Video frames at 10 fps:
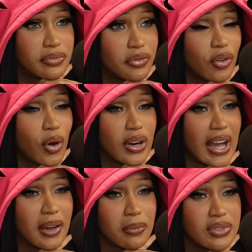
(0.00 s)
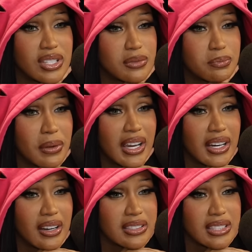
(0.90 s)
for like just
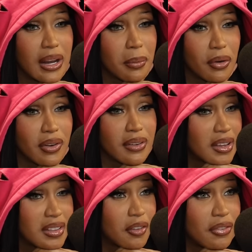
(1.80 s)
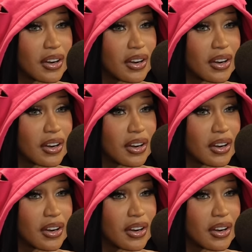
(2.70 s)
being a celebrity or they, right.